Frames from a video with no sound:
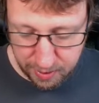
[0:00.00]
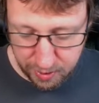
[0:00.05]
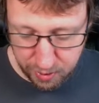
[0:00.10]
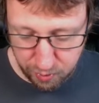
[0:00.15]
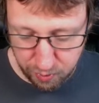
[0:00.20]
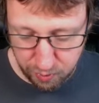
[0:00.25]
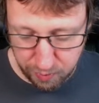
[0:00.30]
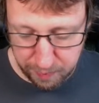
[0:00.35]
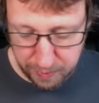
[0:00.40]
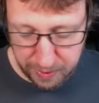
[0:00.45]

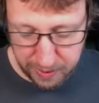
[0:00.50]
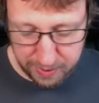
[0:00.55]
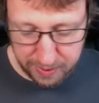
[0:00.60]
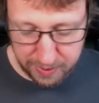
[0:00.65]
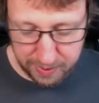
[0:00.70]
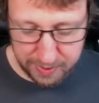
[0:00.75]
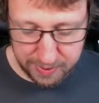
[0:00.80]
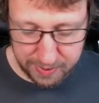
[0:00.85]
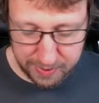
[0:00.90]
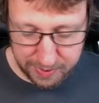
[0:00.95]
to bit
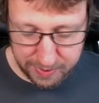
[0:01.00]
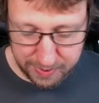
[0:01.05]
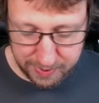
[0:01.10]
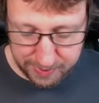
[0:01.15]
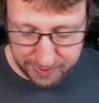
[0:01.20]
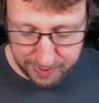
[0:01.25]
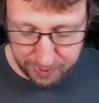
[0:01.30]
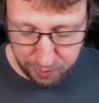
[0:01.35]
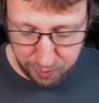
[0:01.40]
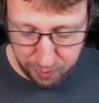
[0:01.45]

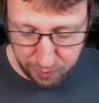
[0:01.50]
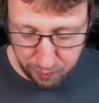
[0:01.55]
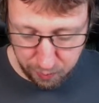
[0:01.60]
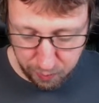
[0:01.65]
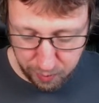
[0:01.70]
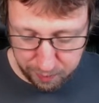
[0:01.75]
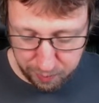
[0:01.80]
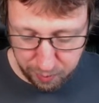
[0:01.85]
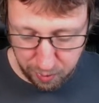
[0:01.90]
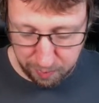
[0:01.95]
0
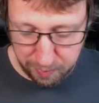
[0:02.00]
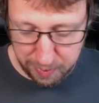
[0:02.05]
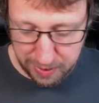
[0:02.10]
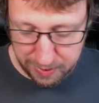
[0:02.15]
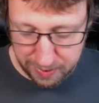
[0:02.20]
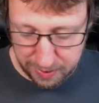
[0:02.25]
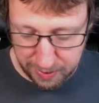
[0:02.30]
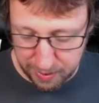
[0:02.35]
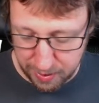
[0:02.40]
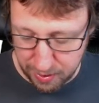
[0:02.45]
with
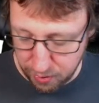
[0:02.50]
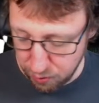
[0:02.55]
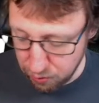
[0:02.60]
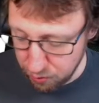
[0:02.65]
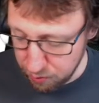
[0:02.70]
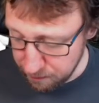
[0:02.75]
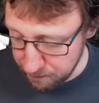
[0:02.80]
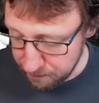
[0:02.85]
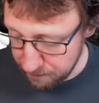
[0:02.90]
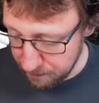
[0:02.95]
probability
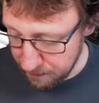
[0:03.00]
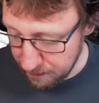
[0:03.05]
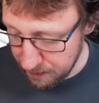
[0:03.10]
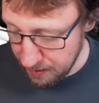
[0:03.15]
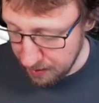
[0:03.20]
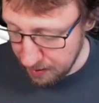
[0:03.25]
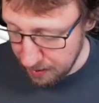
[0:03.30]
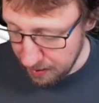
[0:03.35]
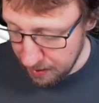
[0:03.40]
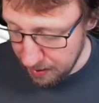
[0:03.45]
q.
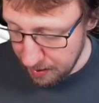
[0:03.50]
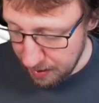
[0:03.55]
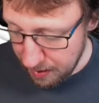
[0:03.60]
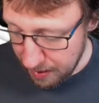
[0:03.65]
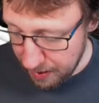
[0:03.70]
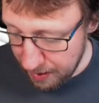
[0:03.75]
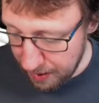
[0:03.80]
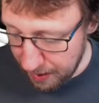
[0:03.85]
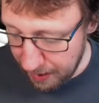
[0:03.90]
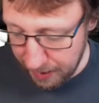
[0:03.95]

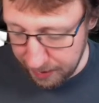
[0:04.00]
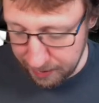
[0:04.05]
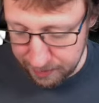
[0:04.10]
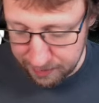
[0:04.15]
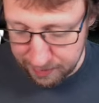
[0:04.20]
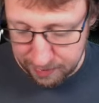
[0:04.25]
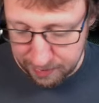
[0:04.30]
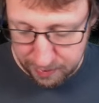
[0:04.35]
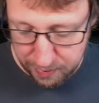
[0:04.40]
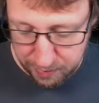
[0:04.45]

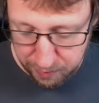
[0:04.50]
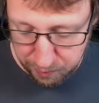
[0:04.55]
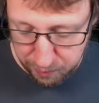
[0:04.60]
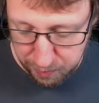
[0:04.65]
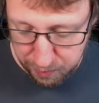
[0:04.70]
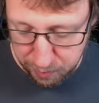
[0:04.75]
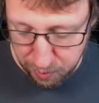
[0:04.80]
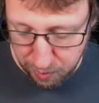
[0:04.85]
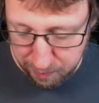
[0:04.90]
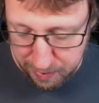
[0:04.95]
And
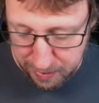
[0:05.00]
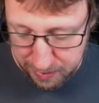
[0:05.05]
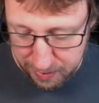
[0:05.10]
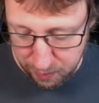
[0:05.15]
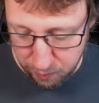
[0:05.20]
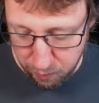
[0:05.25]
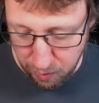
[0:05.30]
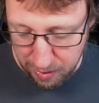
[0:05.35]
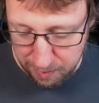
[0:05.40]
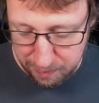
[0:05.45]
with probability
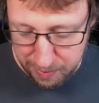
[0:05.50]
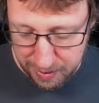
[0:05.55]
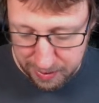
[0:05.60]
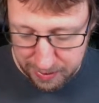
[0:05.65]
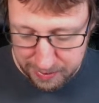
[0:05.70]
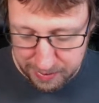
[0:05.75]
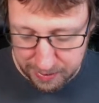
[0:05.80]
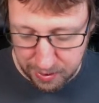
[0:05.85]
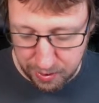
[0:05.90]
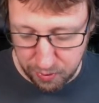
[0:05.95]
1
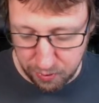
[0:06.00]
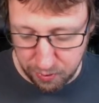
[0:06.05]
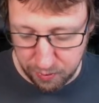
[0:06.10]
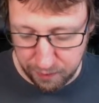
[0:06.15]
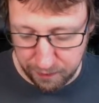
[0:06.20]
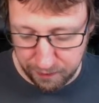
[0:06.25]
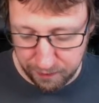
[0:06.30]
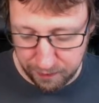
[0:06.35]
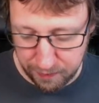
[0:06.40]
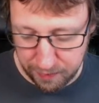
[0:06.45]
minus
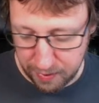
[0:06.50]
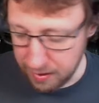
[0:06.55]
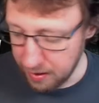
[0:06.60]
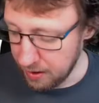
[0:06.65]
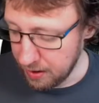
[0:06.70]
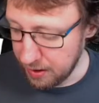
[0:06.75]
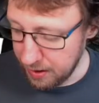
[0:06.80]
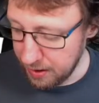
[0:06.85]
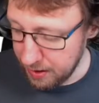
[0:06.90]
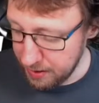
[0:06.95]
q,
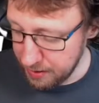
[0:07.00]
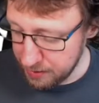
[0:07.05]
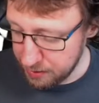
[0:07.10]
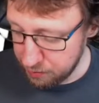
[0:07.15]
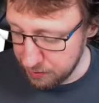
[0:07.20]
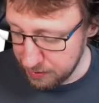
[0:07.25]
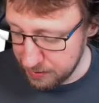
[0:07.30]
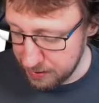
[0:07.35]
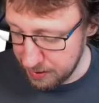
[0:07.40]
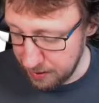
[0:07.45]
it is
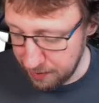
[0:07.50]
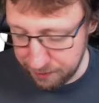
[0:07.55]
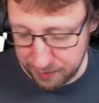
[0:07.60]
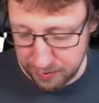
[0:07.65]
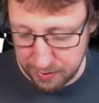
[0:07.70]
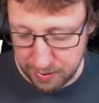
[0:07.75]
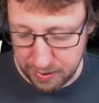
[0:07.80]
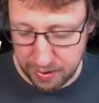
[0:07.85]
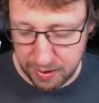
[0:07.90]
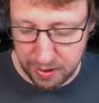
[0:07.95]
received
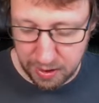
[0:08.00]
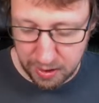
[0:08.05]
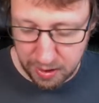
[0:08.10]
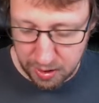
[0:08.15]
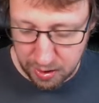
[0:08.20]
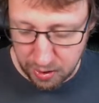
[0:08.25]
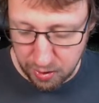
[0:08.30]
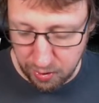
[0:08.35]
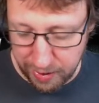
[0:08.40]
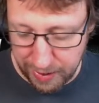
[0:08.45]

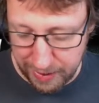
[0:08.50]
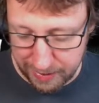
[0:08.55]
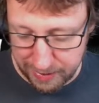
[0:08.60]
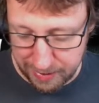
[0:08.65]
correctly.